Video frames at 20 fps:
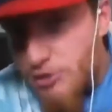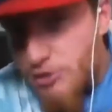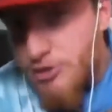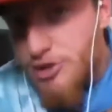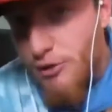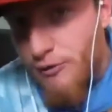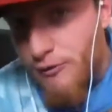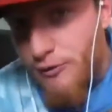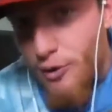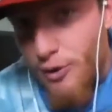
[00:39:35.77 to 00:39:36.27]

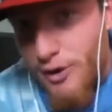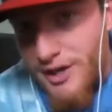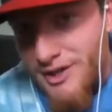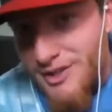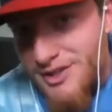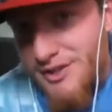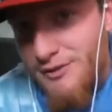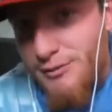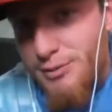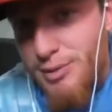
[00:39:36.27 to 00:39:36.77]
do 4
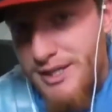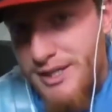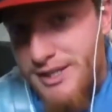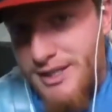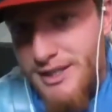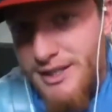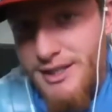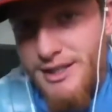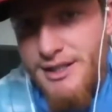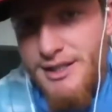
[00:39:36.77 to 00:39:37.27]
years of
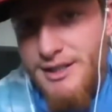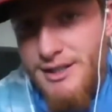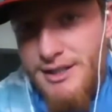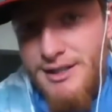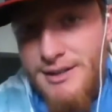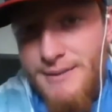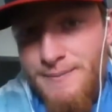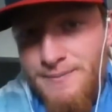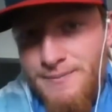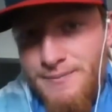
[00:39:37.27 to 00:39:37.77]
president.
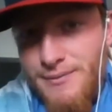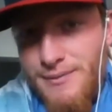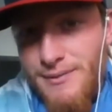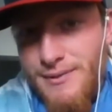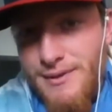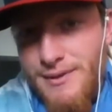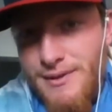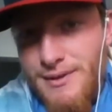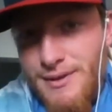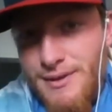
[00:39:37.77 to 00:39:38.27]

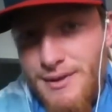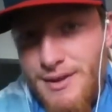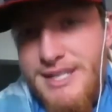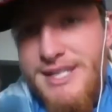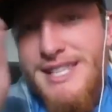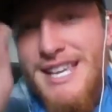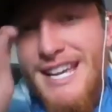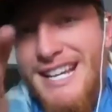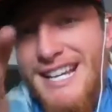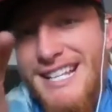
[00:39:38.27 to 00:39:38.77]

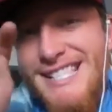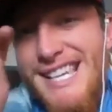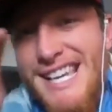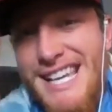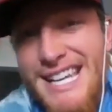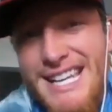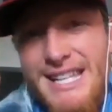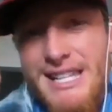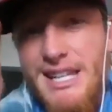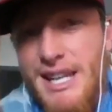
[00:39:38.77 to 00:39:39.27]

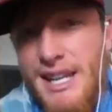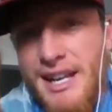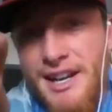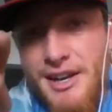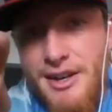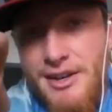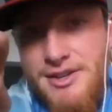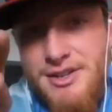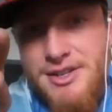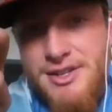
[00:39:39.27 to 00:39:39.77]
16
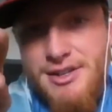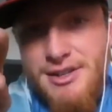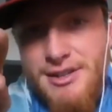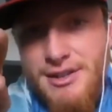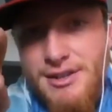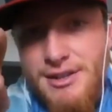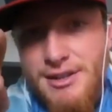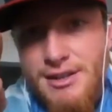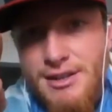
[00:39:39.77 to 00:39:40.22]
years